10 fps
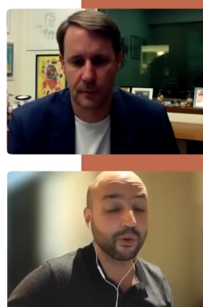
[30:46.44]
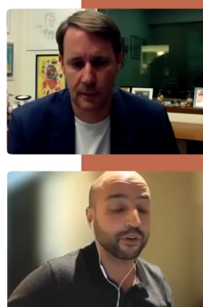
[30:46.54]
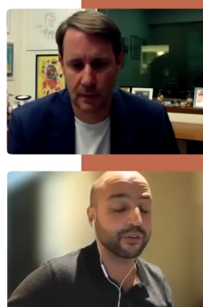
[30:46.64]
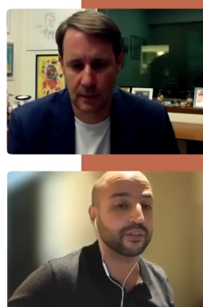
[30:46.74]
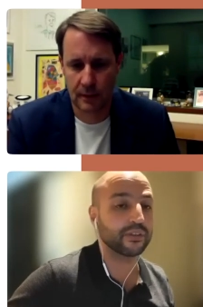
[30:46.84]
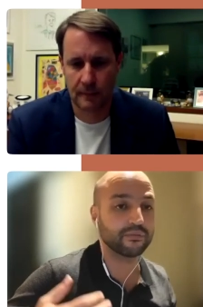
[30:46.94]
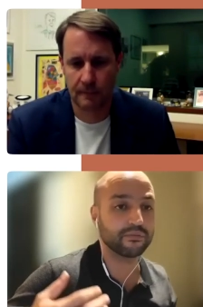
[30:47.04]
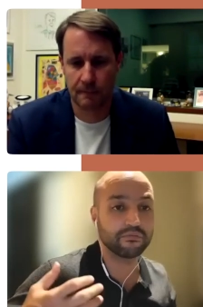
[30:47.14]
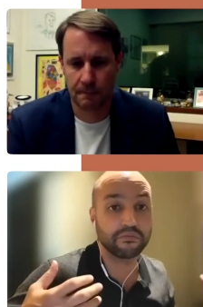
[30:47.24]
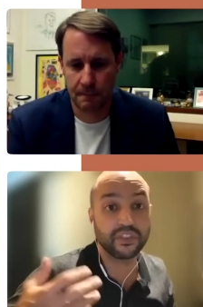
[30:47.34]
Speaker 1: worth
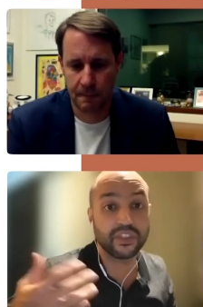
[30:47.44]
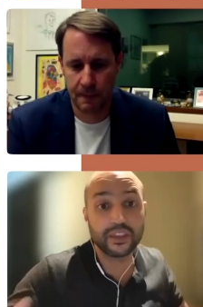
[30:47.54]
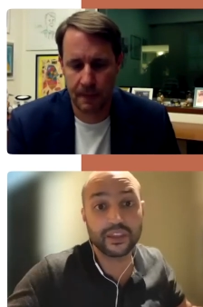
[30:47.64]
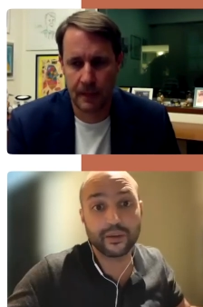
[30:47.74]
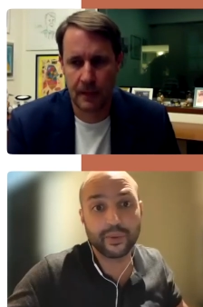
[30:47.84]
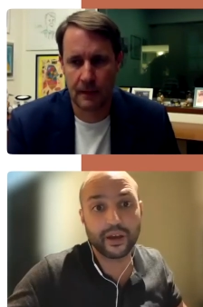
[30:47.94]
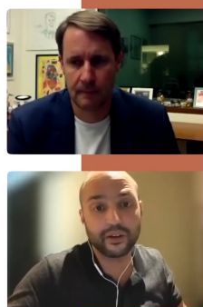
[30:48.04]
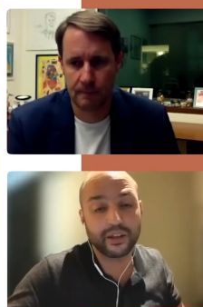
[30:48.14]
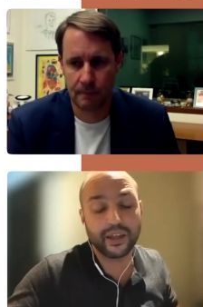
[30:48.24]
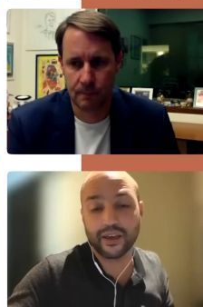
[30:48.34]
thinking
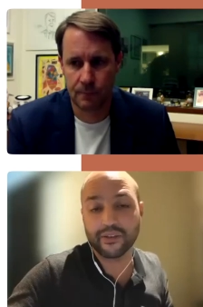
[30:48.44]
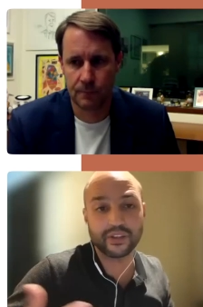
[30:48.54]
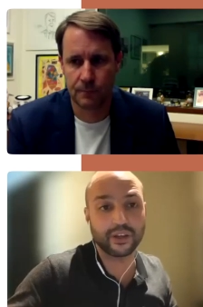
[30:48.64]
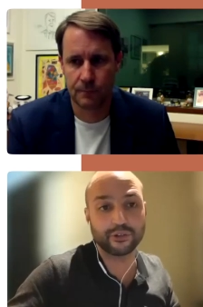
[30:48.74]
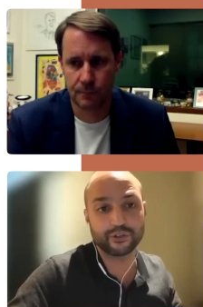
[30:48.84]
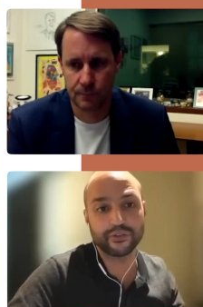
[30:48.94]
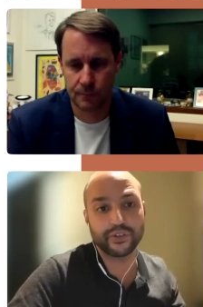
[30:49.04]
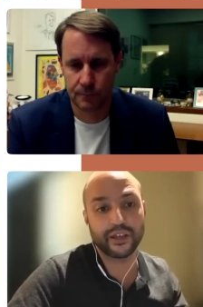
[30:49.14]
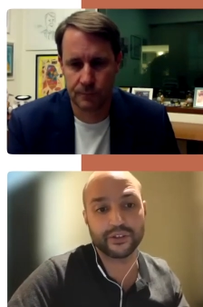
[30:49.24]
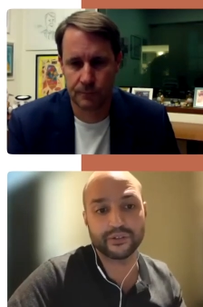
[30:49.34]
about and having cultural
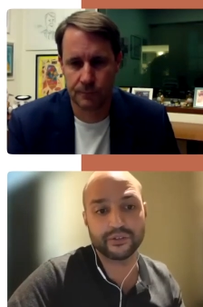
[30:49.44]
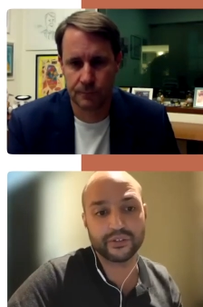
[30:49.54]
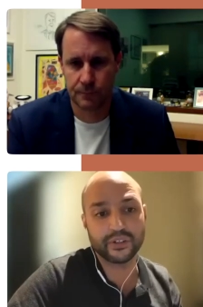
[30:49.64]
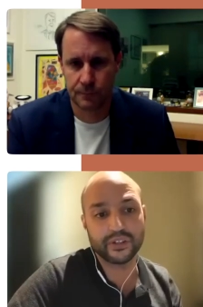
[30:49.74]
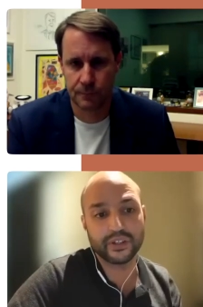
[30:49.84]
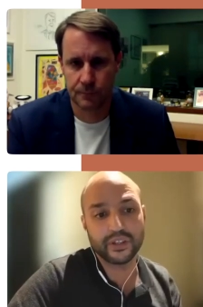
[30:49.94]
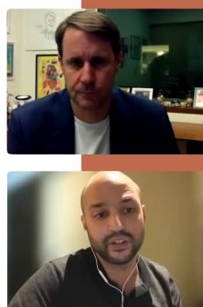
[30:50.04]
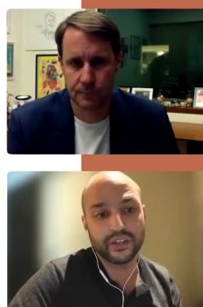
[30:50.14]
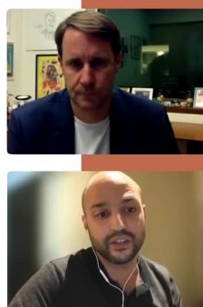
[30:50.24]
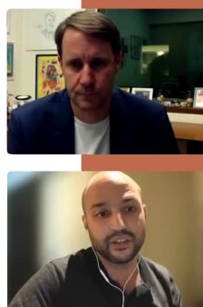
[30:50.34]
value.
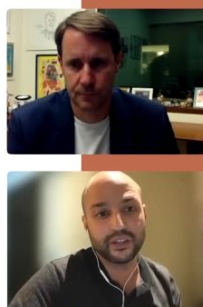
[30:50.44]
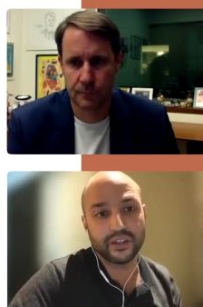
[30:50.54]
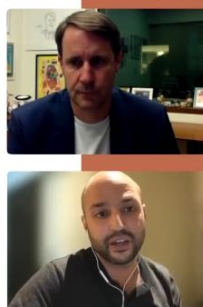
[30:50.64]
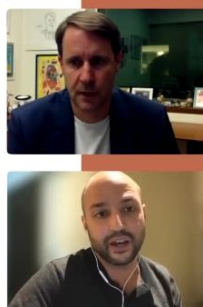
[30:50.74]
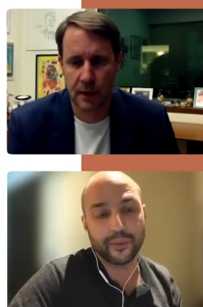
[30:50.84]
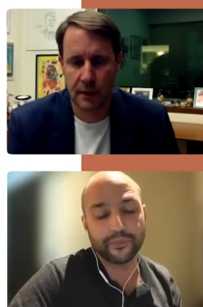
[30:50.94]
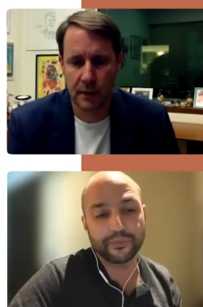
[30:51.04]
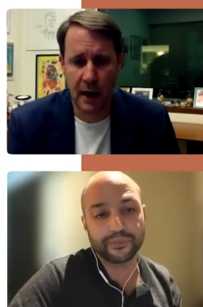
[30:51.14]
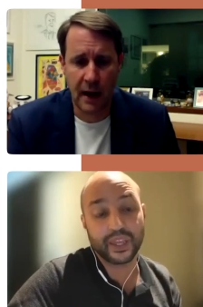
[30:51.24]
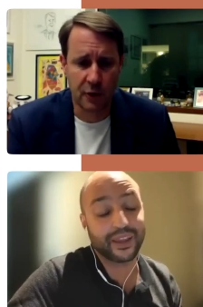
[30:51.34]
Um, no,
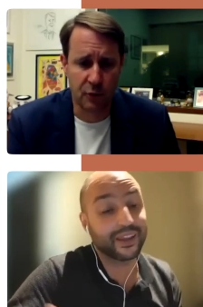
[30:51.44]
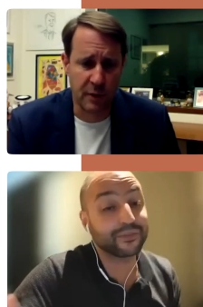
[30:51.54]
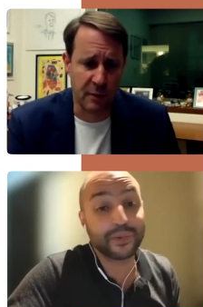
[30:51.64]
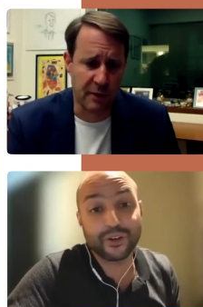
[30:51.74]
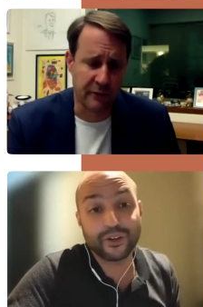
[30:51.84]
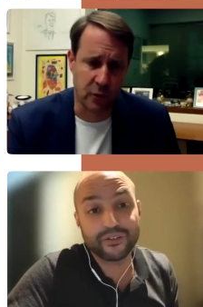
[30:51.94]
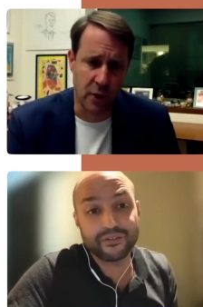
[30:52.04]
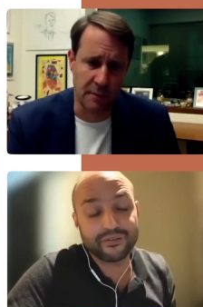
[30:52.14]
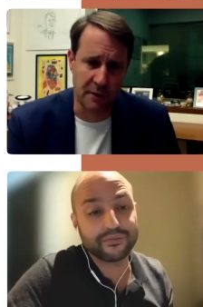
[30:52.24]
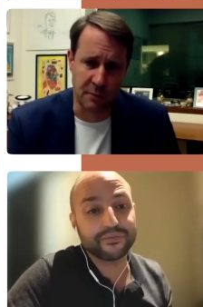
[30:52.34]
I, I guess with my... you.
Speaker 2: I
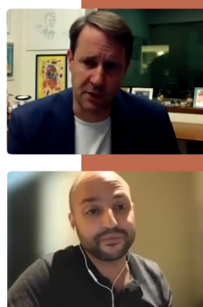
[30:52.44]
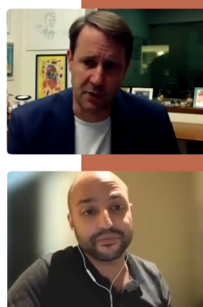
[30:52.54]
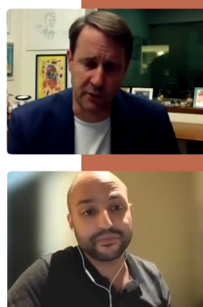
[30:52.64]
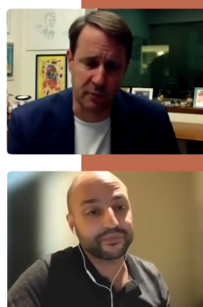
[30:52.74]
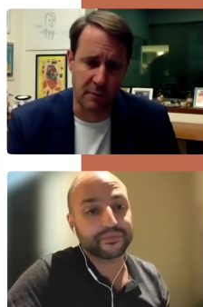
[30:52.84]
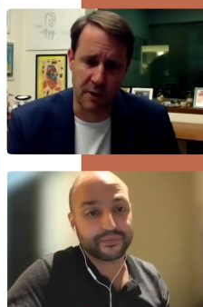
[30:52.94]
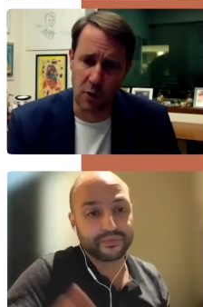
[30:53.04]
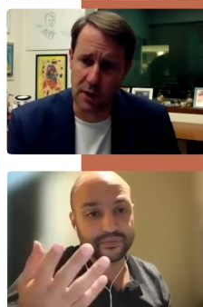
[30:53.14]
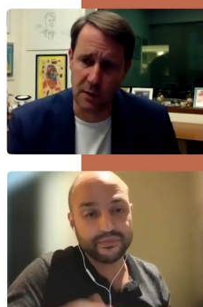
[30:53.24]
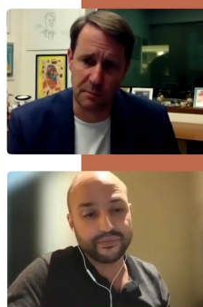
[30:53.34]
mean, because when we
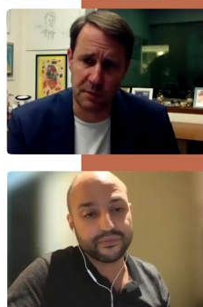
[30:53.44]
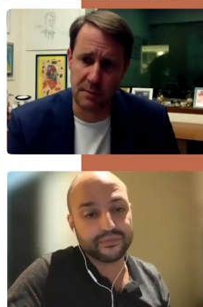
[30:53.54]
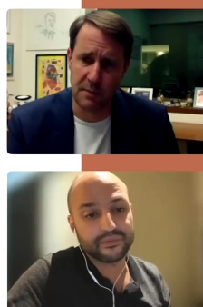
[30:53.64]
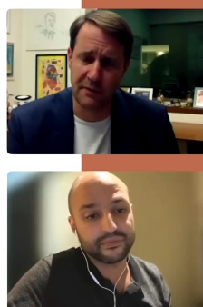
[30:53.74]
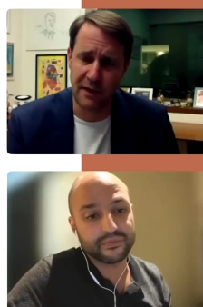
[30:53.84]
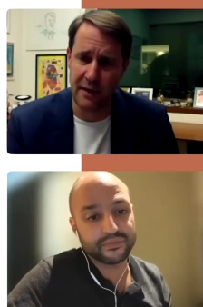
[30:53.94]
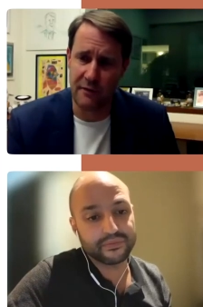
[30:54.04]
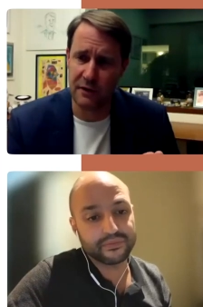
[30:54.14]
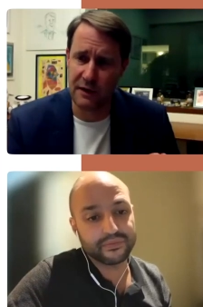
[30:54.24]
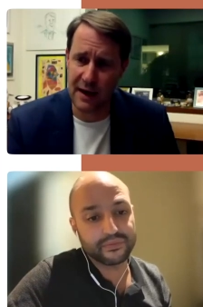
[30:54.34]
look at people's
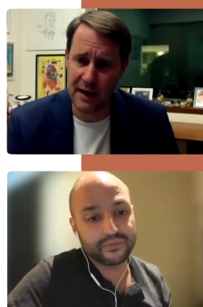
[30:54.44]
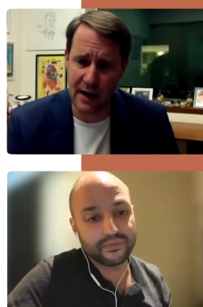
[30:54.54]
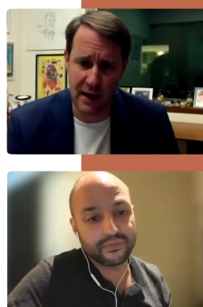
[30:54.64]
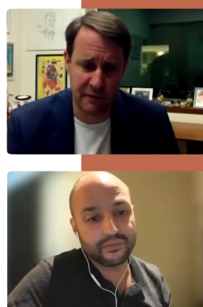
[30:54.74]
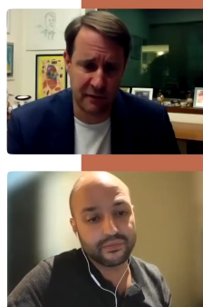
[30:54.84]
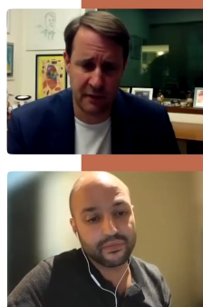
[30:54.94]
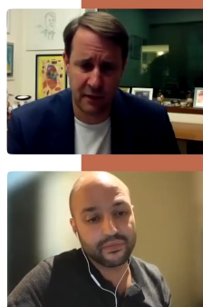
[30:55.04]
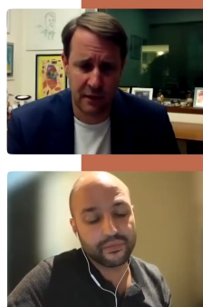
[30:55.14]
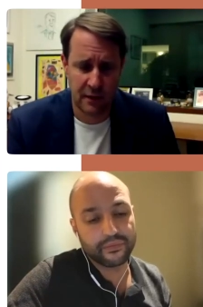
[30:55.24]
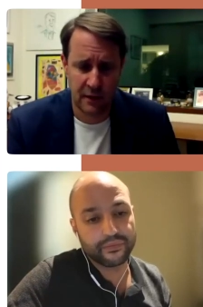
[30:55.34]
everyday life,
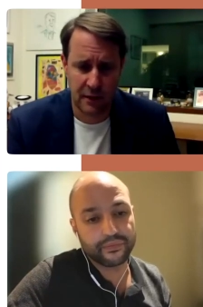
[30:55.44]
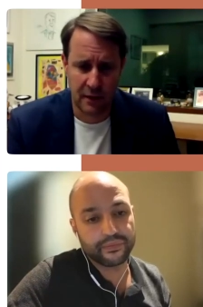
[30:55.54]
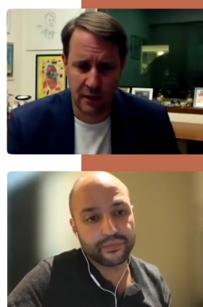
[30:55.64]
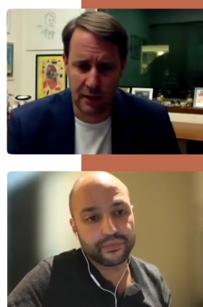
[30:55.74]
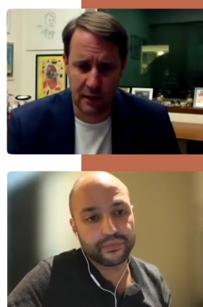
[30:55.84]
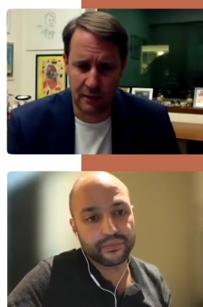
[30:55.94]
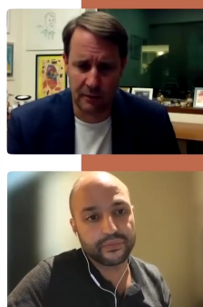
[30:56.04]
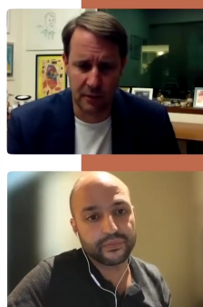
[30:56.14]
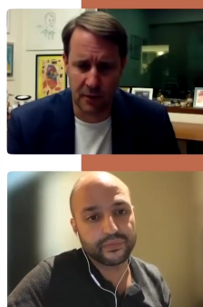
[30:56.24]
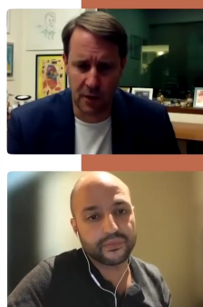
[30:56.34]
uh,
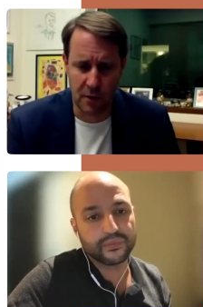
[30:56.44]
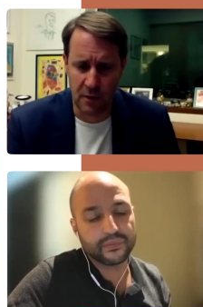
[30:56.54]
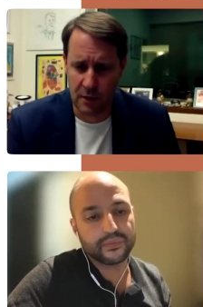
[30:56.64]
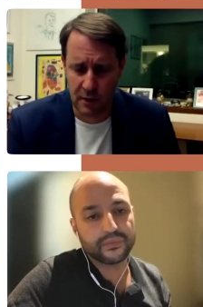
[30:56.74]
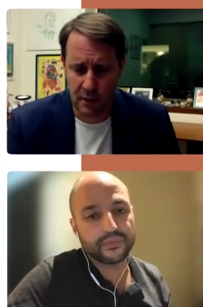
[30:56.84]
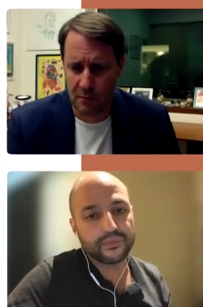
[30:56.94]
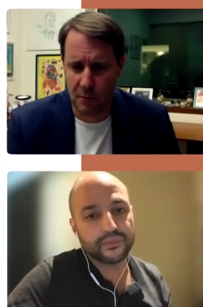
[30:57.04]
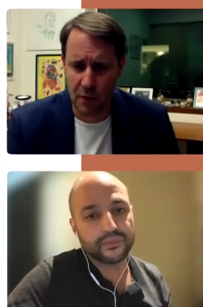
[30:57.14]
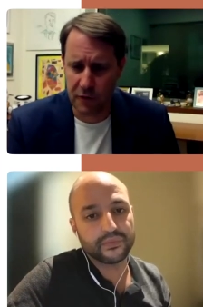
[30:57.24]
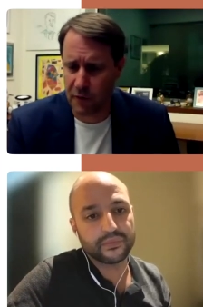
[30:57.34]
you know,
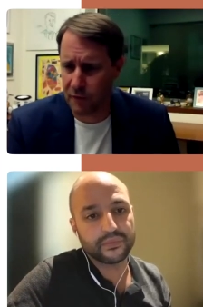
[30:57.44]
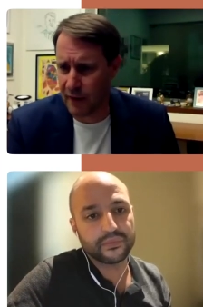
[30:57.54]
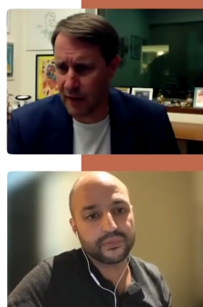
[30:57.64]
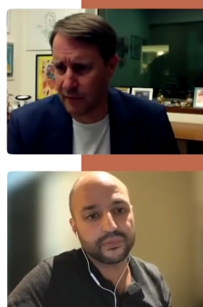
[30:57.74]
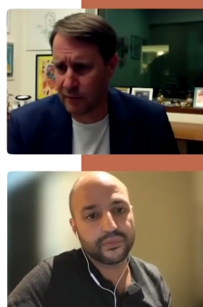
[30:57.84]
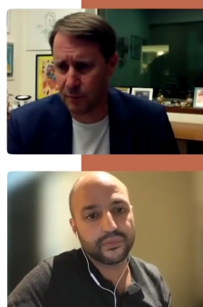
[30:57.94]
most of us